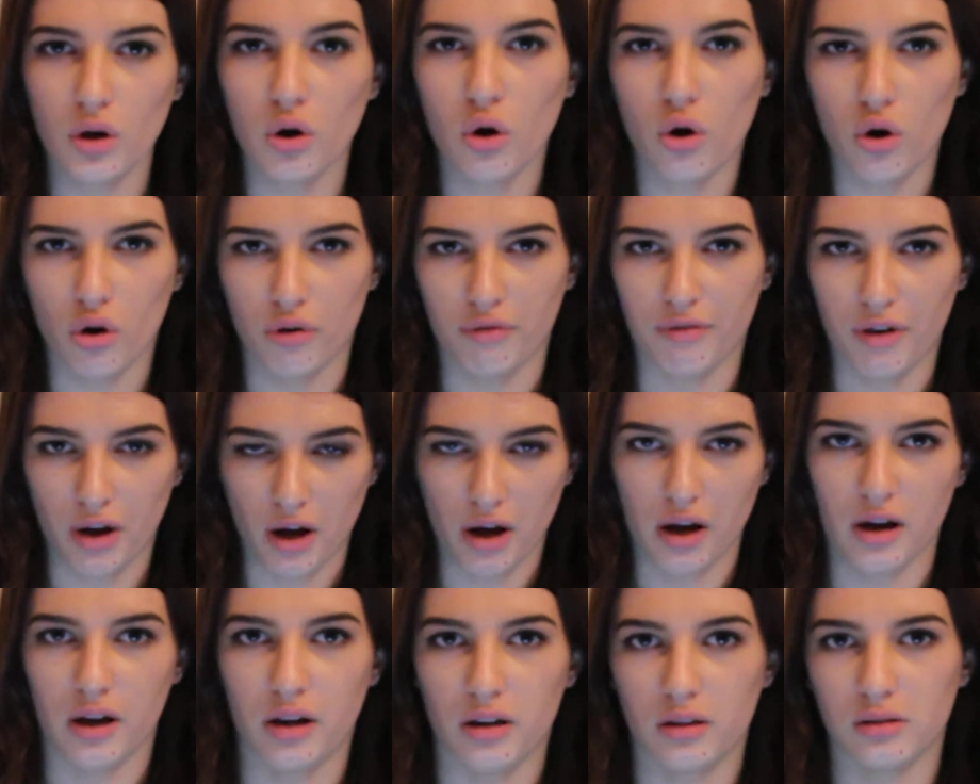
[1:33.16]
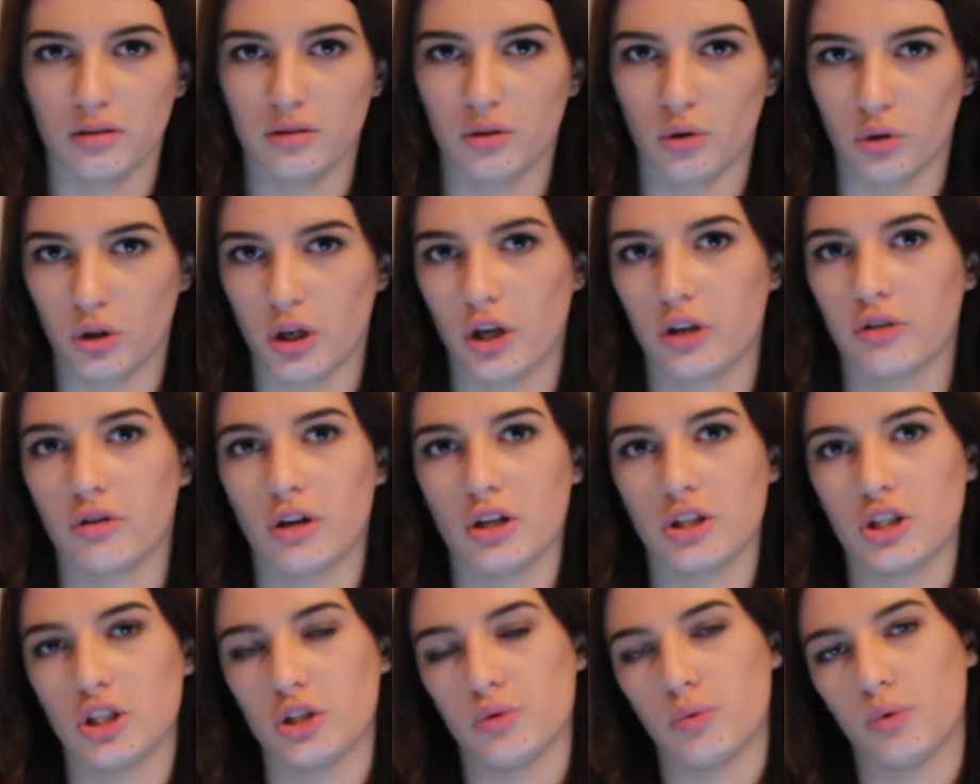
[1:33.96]
of her on her
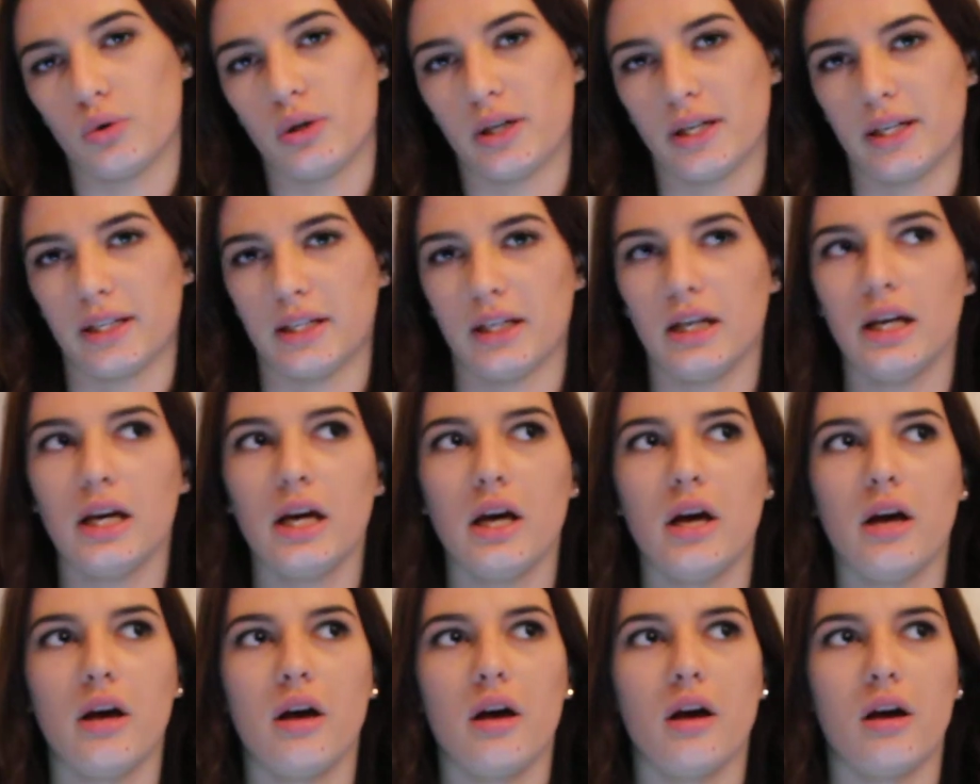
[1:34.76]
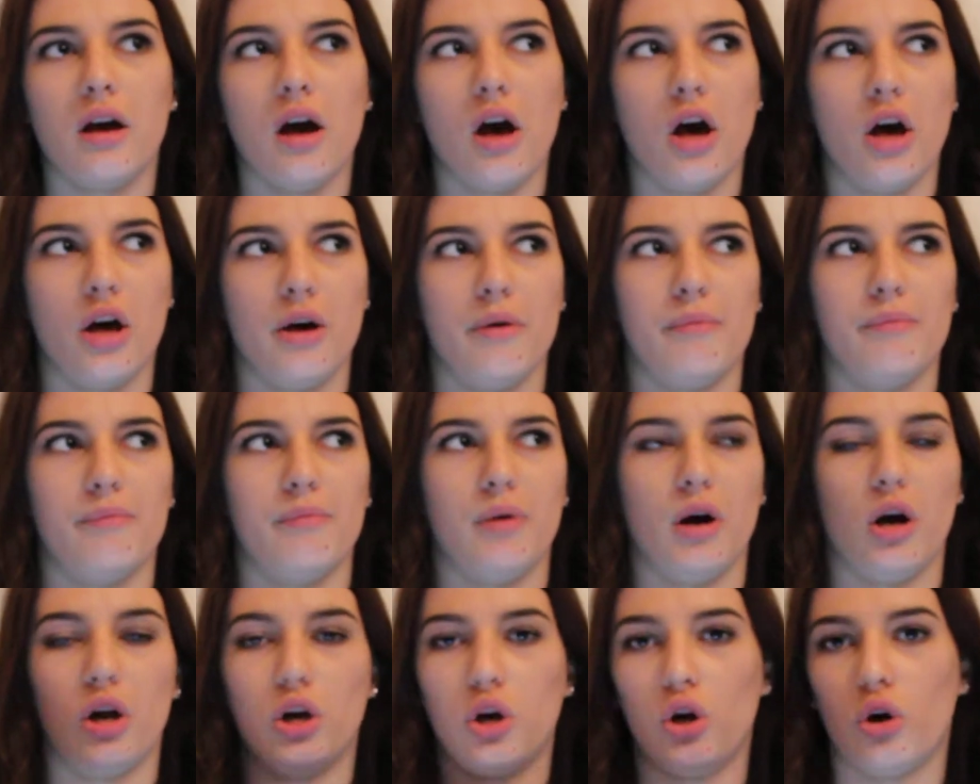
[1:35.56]
crutches walking
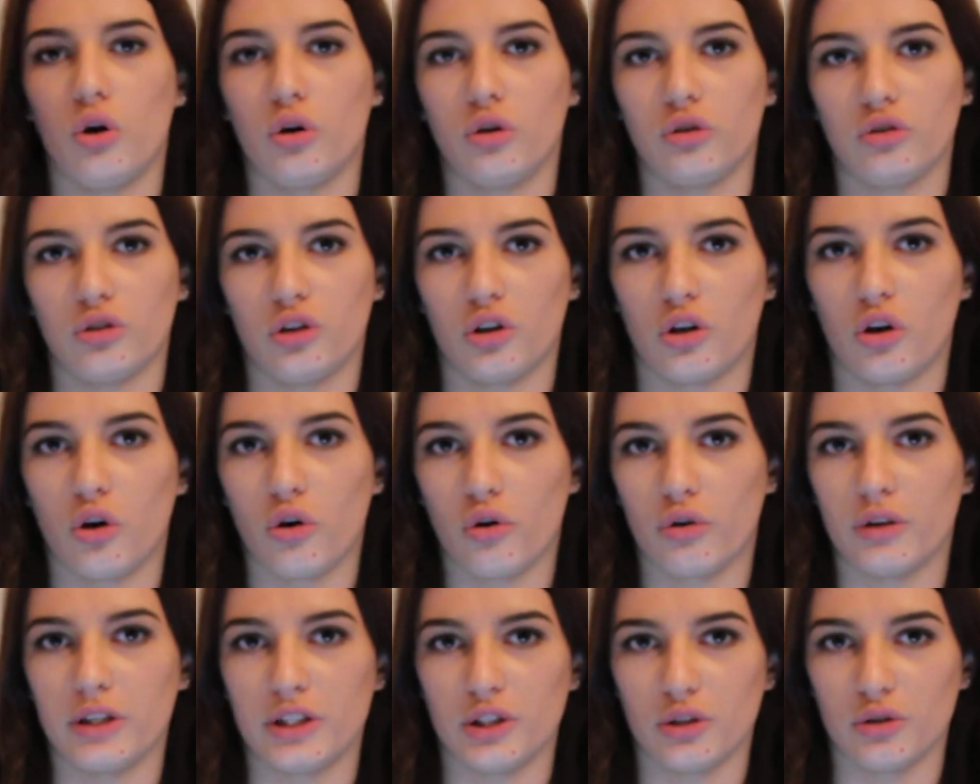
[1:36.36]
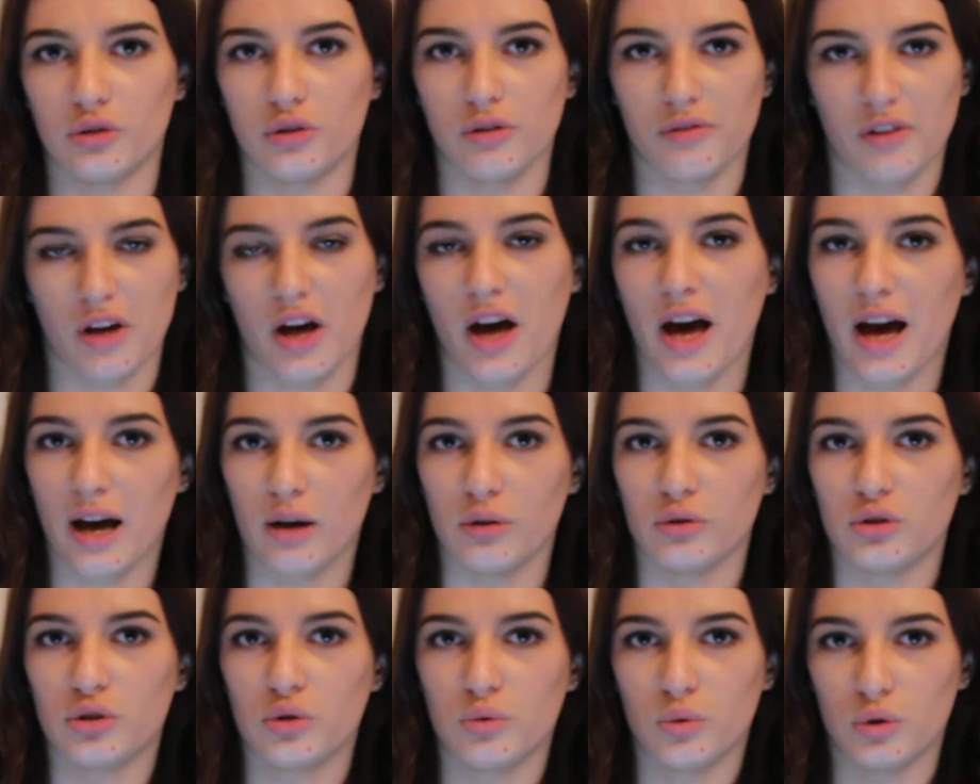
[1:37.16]
along the corridor of her
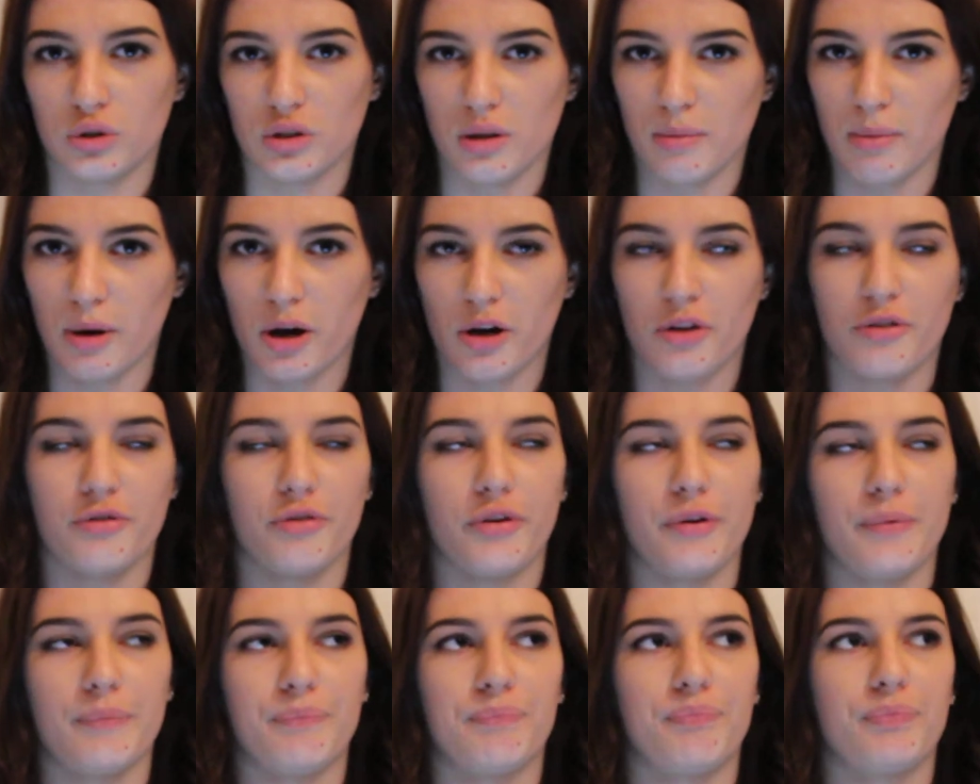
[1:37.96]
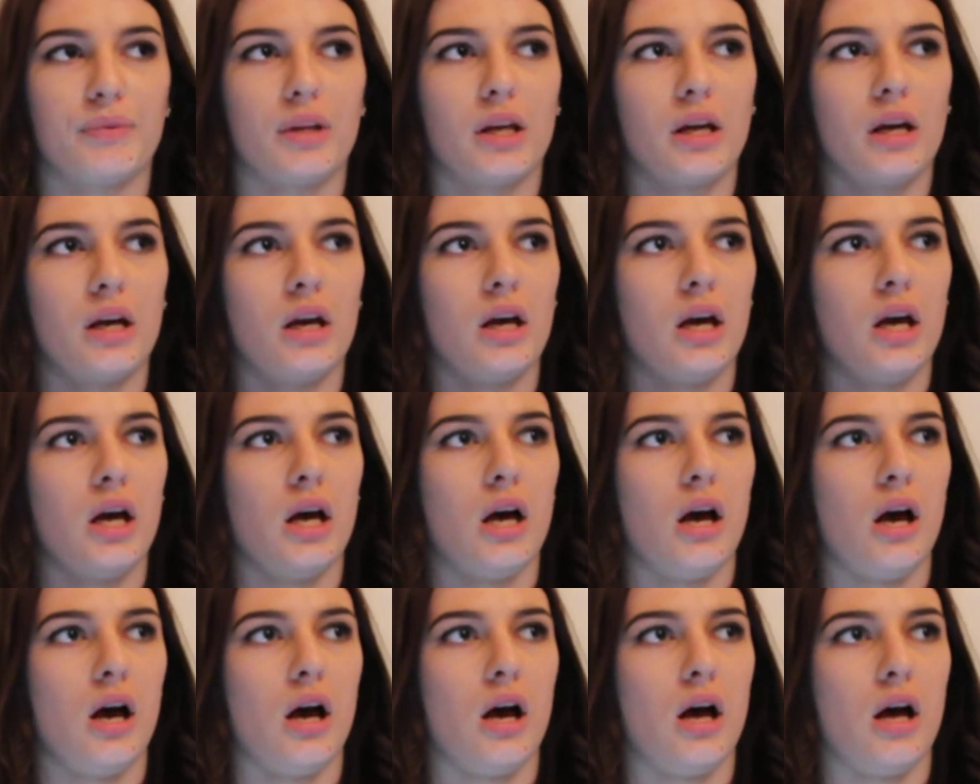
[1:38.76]
house towards her bathroom,
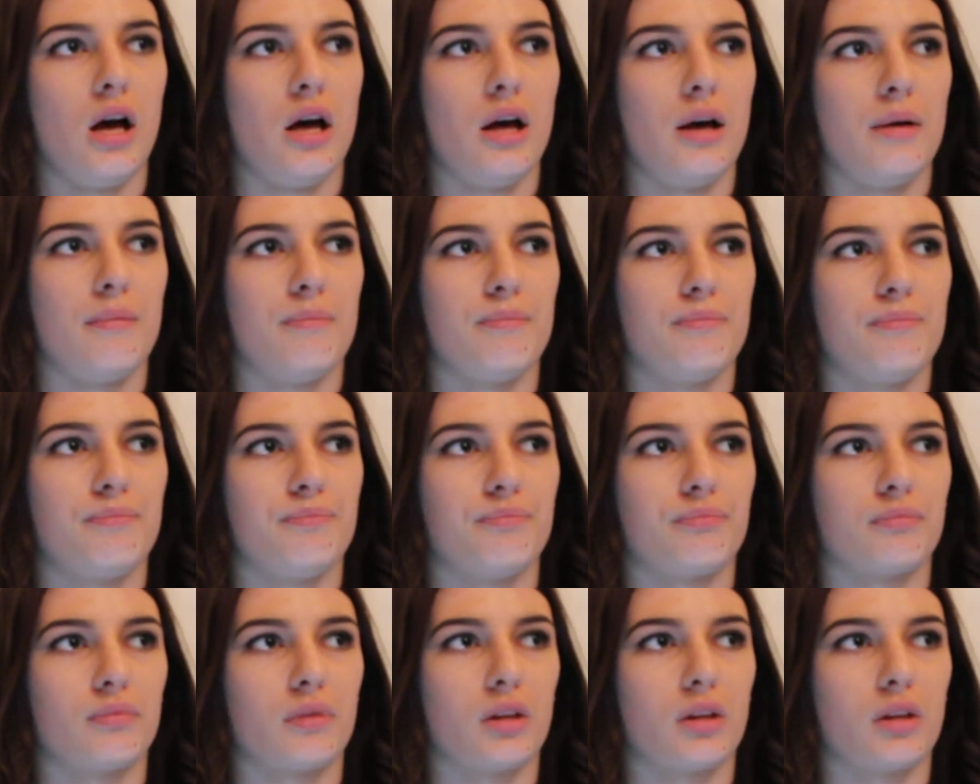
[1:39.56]
and